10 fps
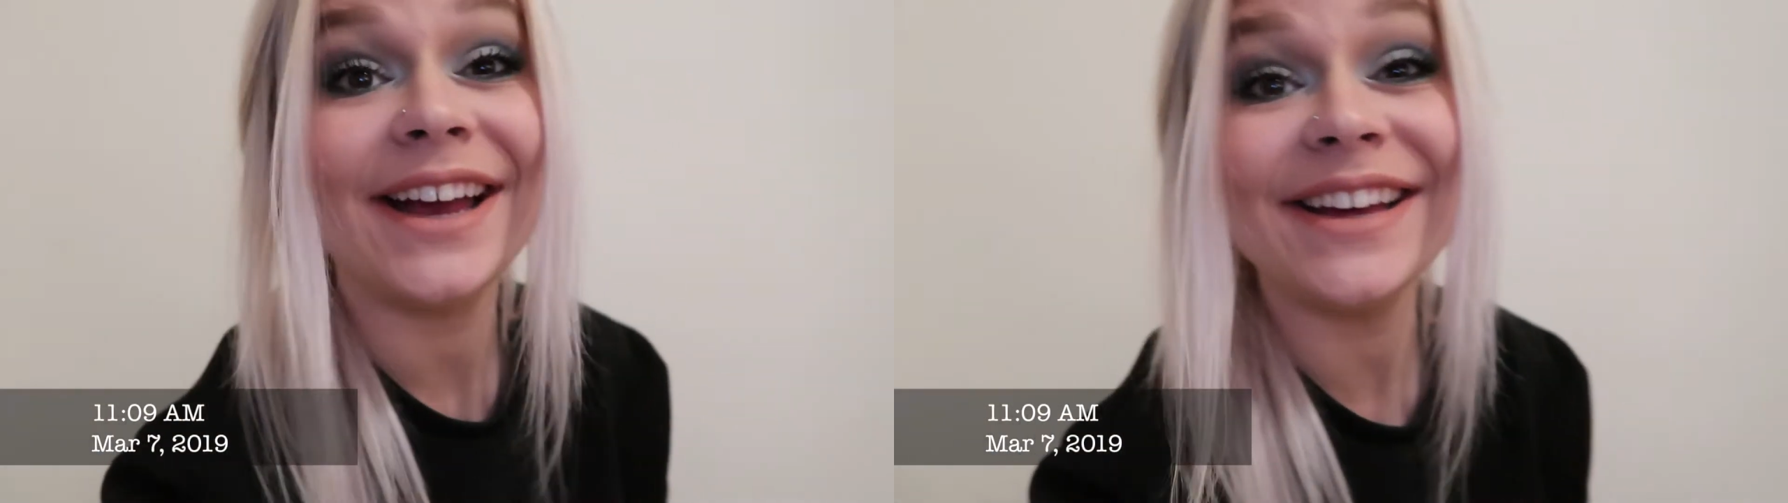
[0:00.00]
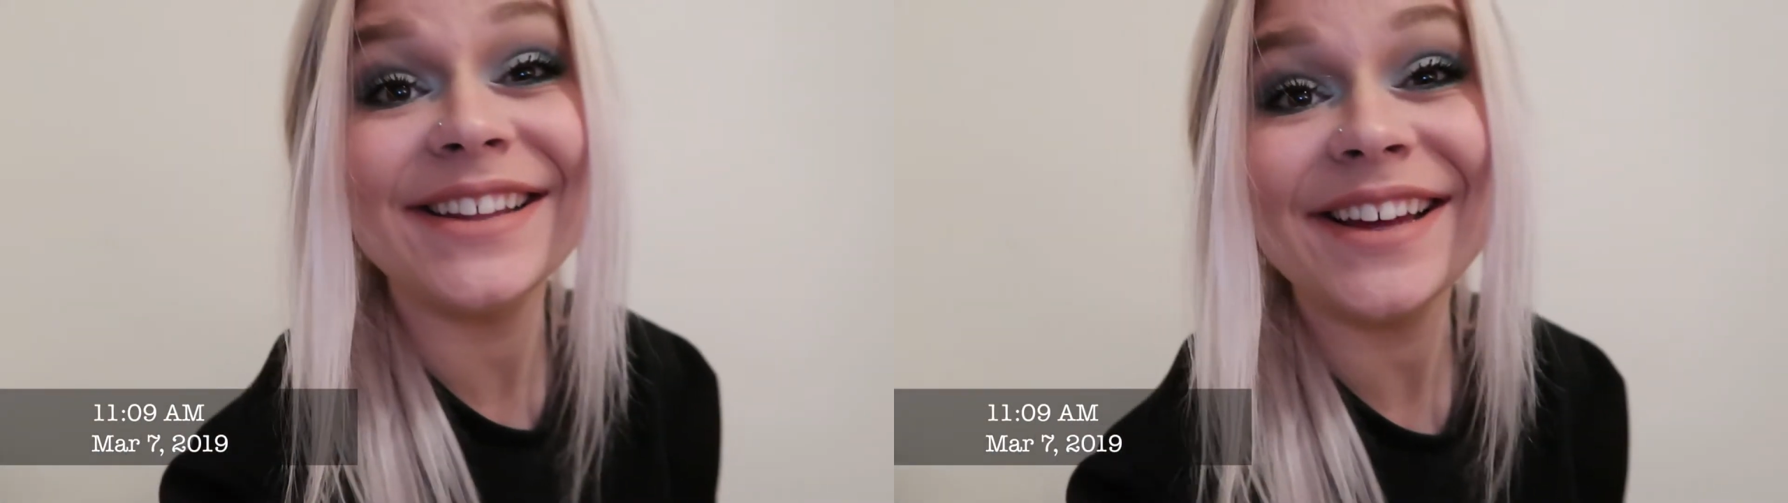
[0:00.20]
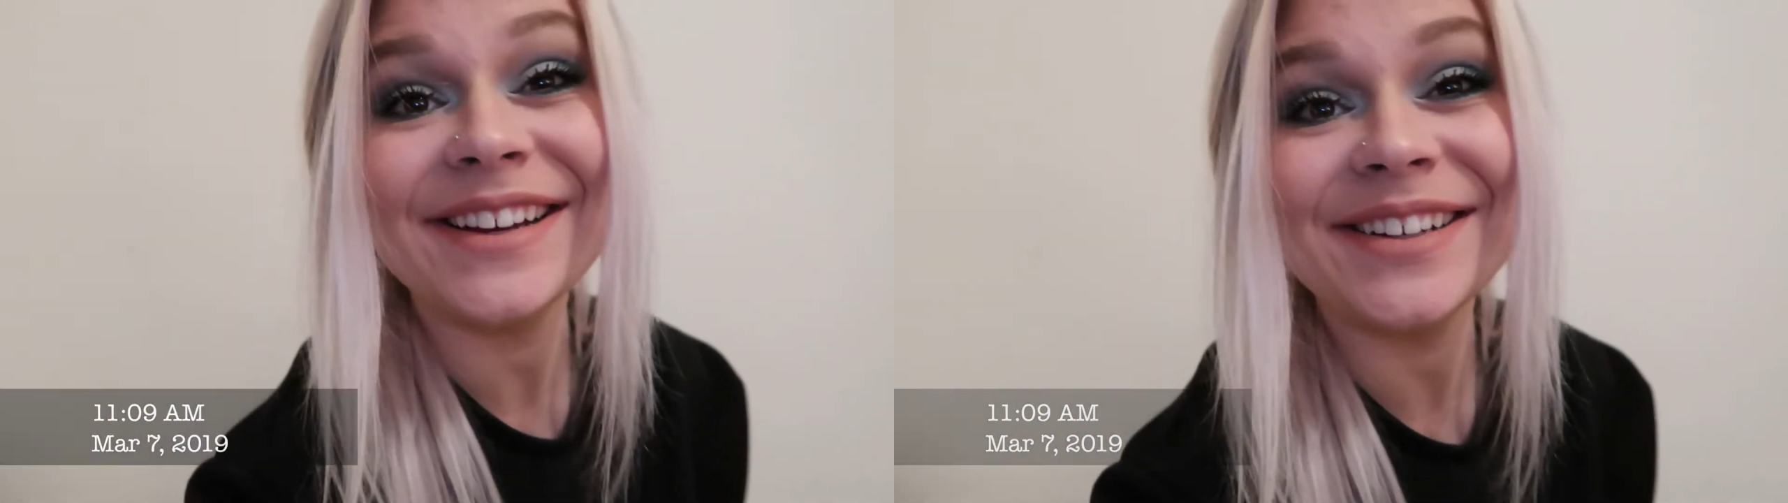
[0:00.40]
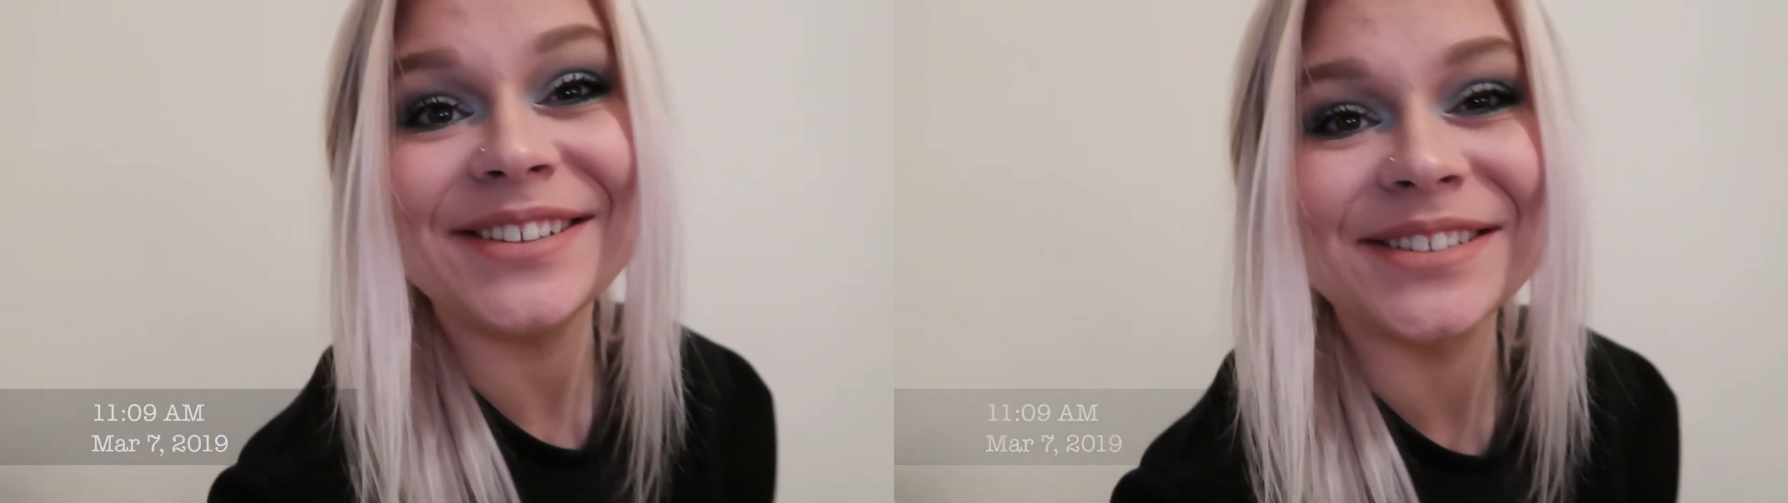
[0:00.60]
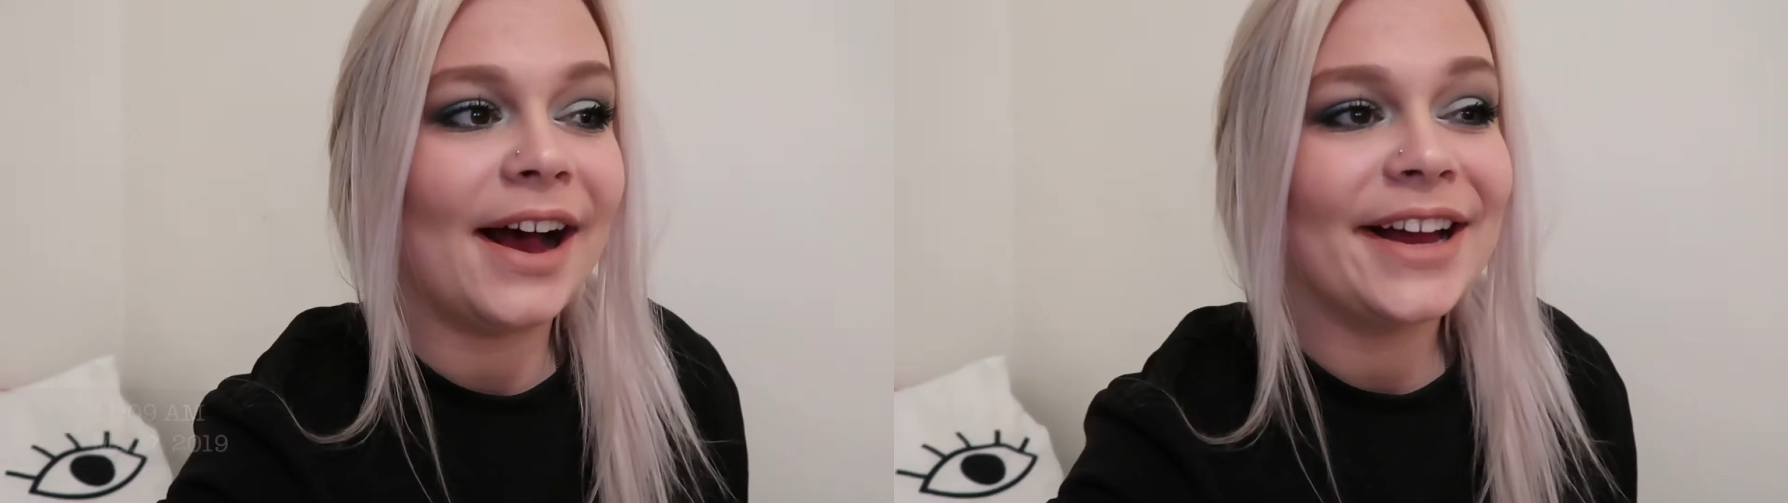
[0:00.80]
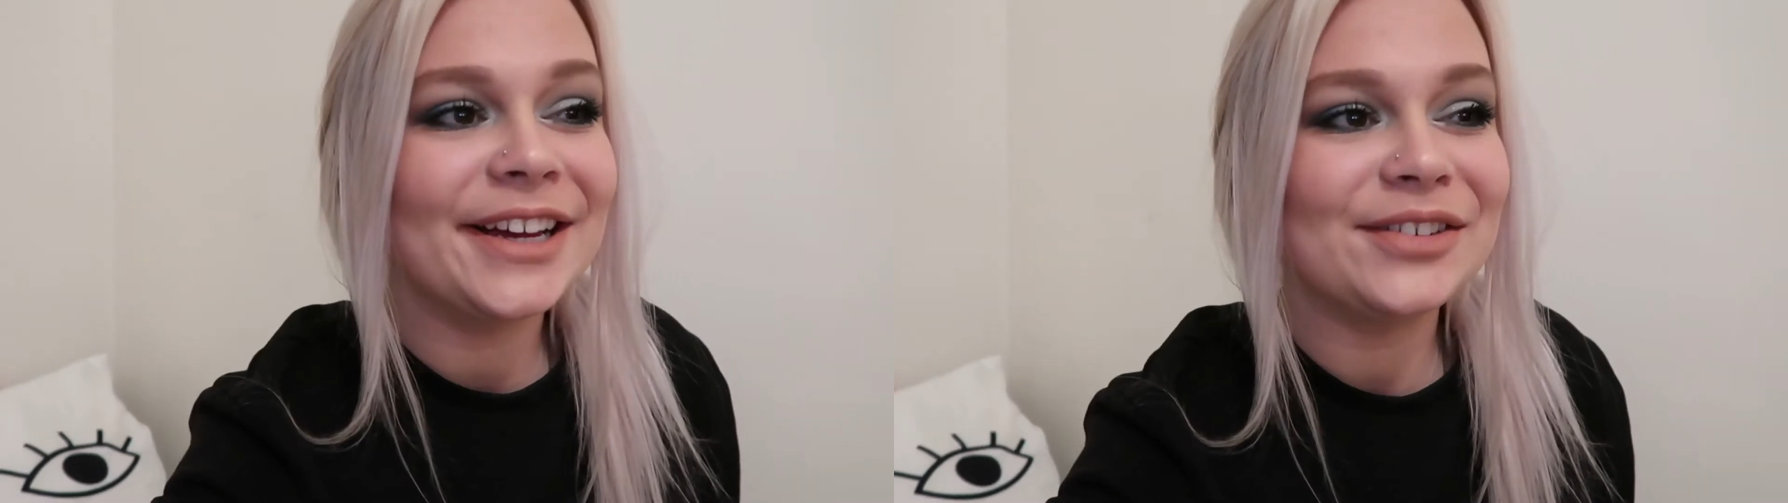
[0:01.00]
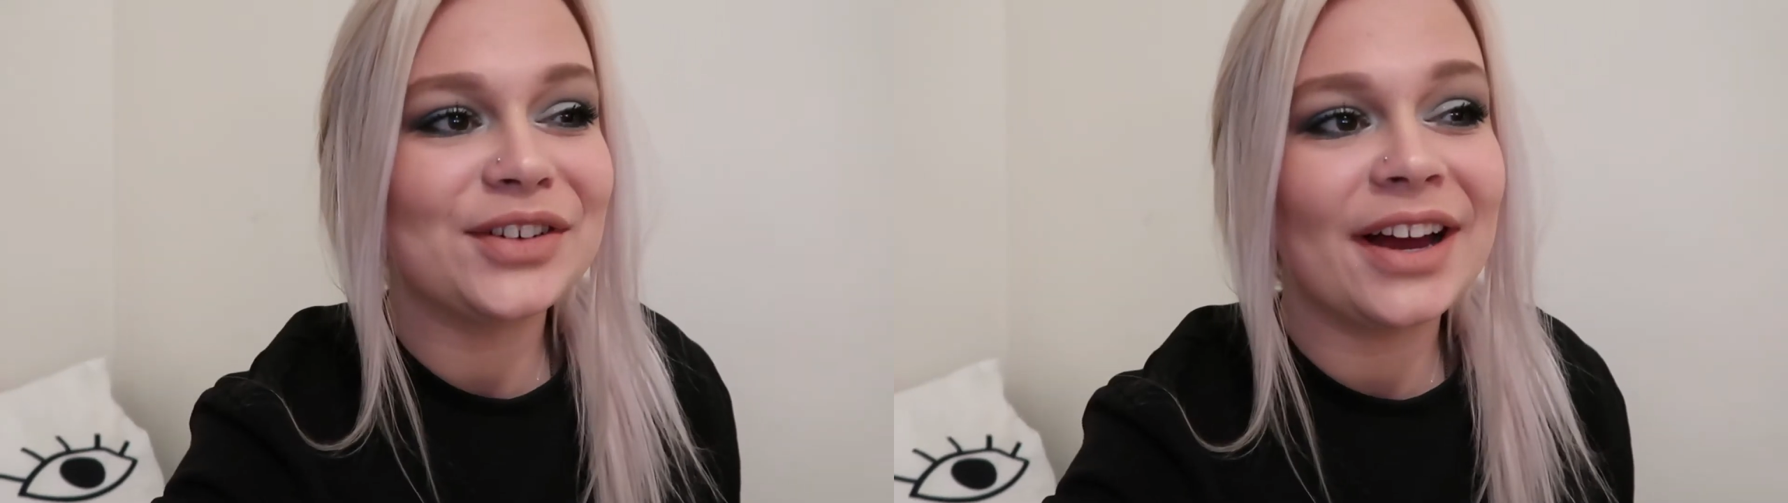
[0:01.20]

Hello. I have